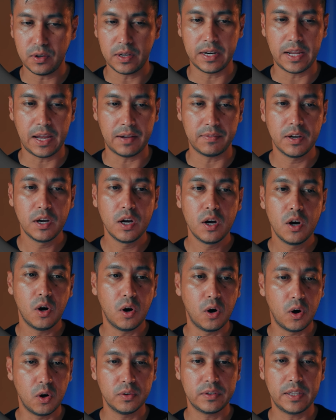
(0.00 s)
can have
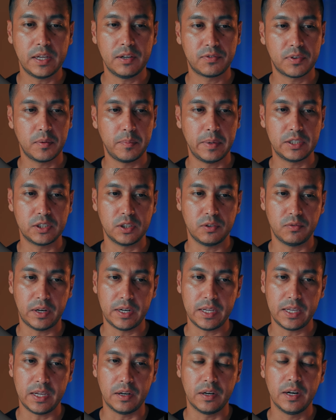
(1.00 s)
all the information right
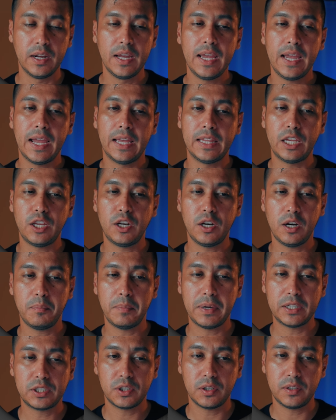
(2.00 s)
here. And then you need to
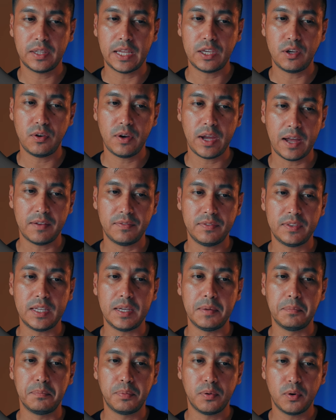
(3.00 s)
make sure that you have the
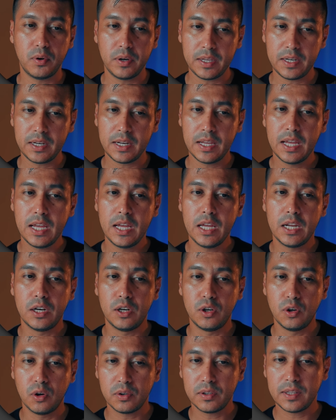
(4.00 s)
point,
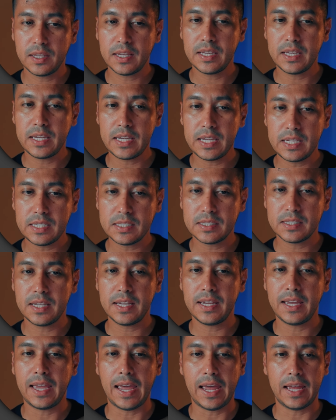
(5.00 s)
northing,
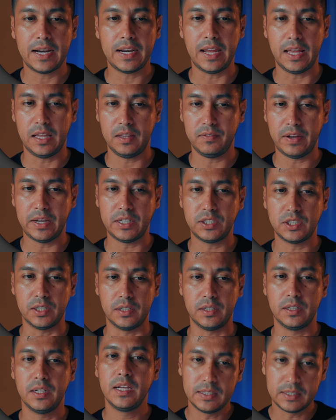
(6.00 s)
easting, and
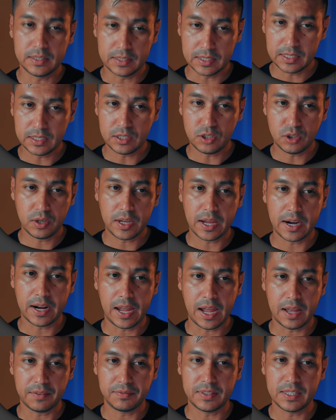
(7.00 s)
elevation. You got to
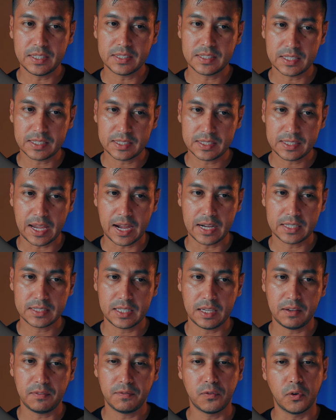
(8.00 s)
have this exact
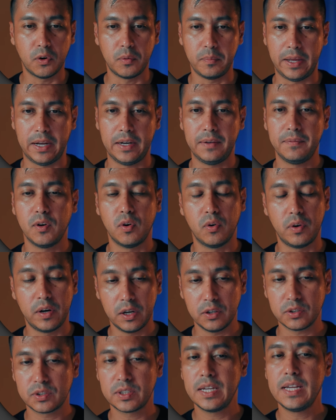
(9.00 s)
same format, or
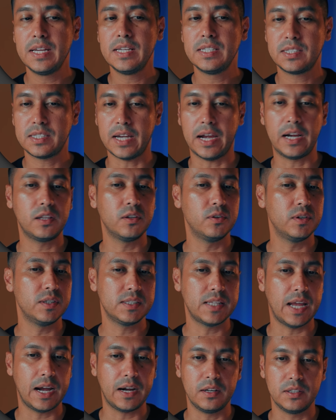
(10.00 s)
else Cyclone is
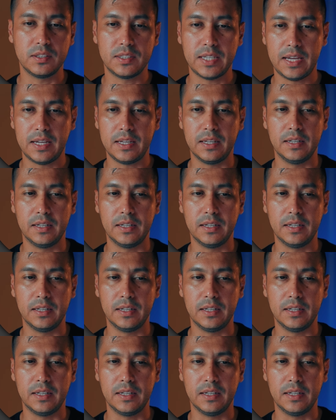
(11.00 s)
not going to take